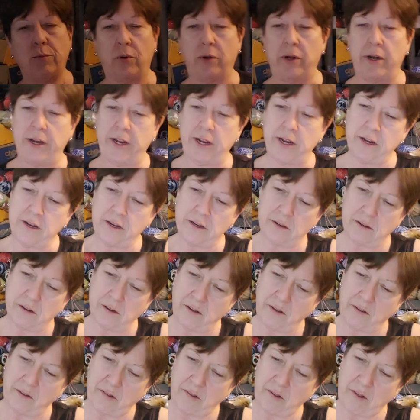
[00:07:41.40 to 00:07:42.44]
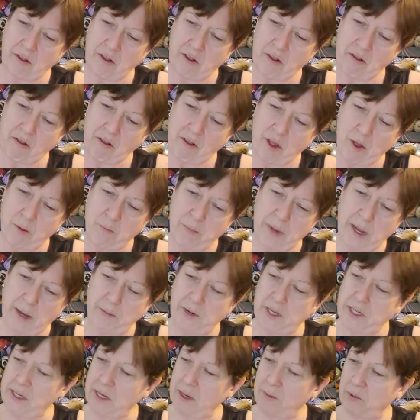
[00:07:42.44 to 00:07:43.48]
pretty.
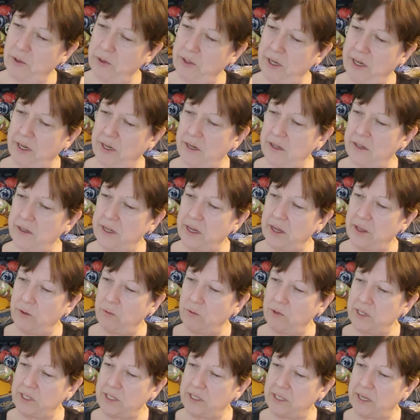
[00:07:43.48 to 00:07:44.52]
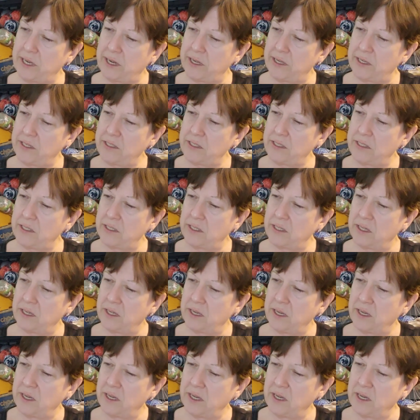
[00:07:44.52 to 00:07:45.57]
Baby double knit. And the other one says
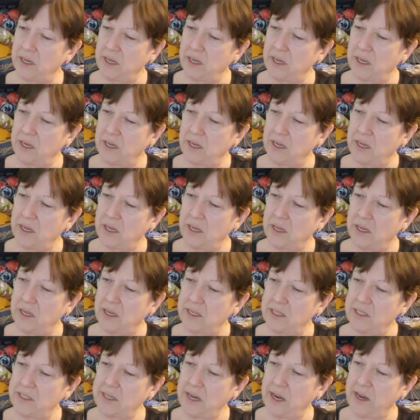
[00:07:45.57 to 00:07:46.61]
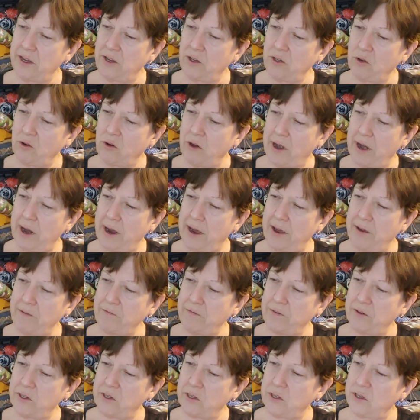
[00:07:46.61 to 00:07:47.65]

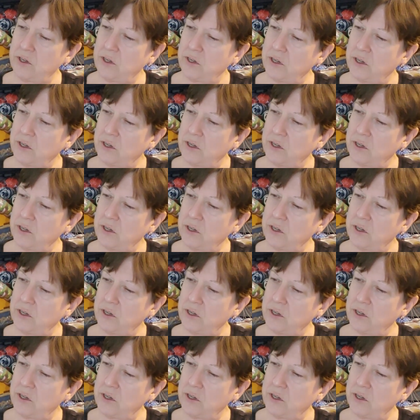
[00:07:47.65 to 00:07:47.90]
Stylecraft,